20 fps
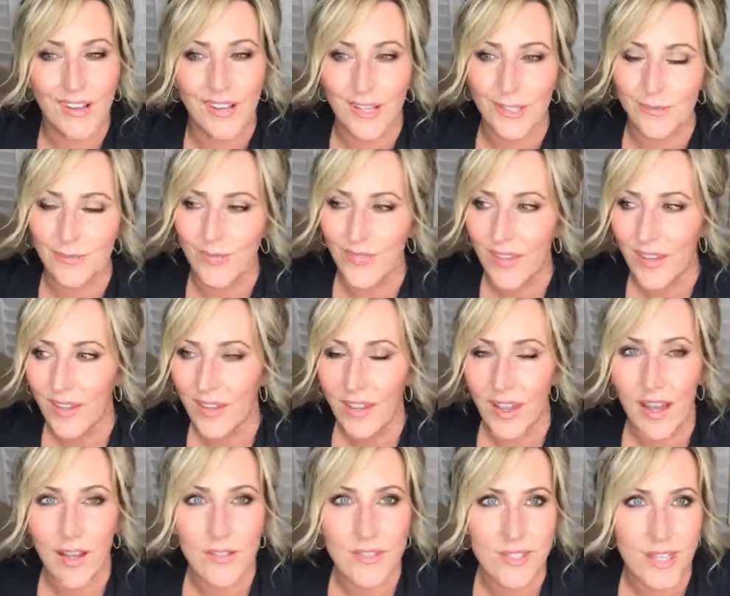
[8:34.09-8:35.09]

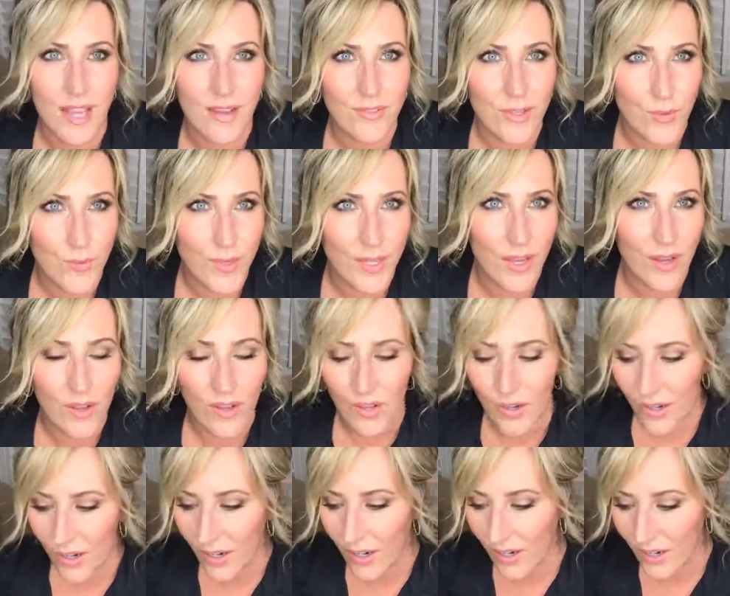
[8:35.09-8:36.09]
how savvy we all
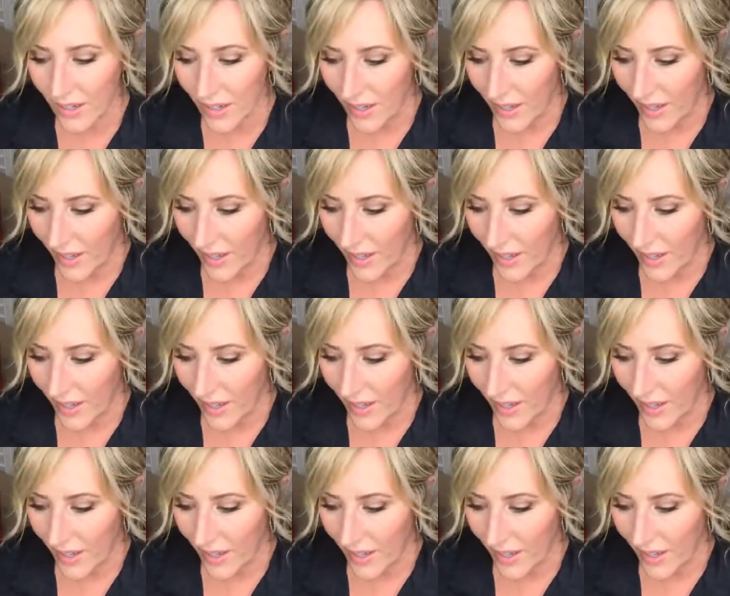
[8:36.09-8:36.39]
are.